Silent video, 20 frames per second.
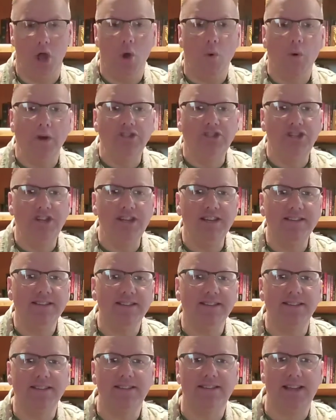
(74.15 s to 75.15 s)
What
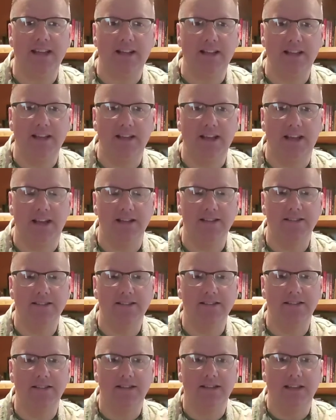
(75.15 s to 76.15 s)
Jesus is telling
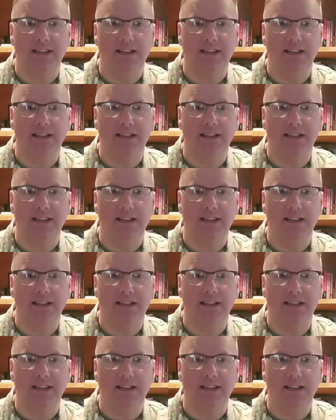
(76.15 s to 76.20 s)
us